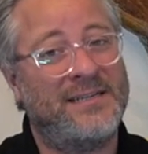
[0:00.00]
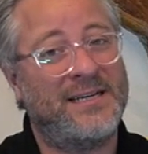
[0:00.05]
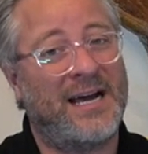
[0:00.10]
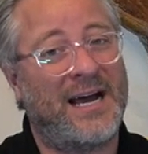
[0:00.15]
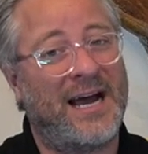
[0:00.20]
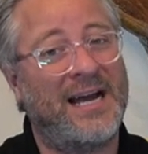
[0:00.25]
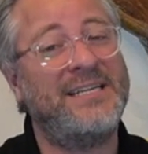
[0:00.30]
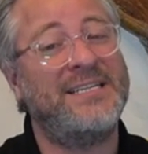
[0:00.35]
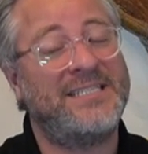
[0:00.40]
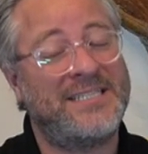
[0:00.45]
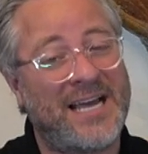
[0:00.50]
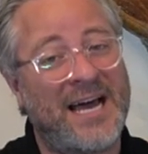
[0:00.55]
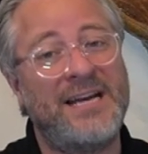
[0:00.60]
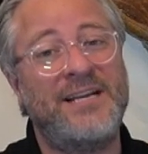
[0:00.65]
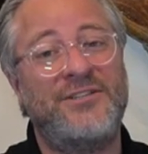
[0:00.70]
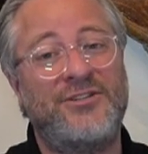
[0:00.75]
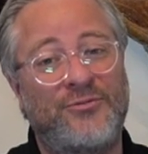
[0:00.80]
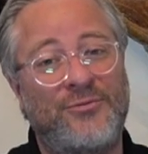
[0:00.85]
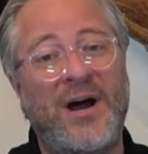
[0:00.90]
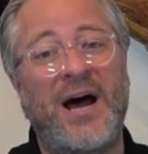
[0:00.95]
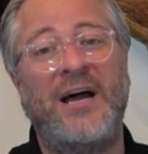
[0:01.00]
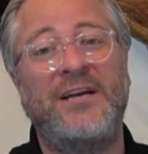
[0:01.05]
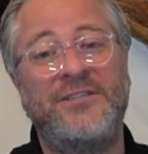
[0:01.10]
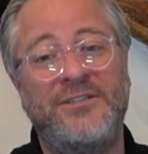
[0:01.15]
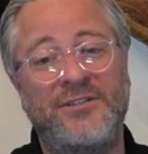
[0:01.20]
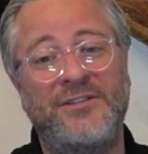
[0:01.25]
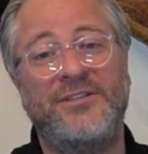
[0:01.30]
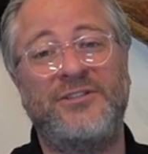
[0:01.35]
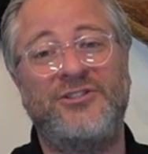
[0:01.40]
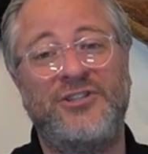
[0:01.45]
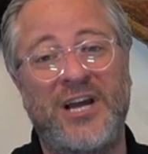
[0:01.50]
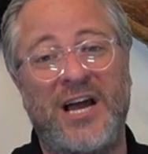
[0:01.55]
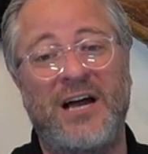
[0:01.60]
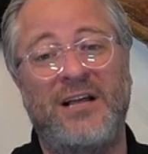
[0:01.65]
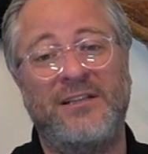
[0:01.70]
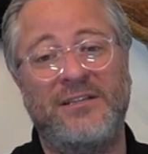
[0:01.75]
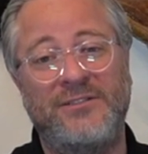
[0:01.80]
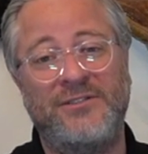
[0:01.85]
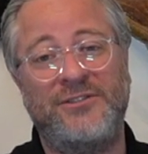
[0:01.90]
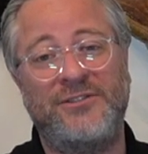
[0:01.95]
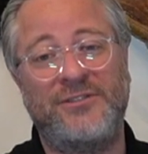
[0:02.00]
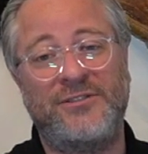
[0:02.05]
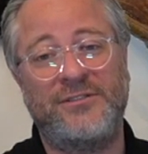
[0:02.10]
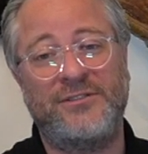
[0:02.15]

I decided to rise to the challenge.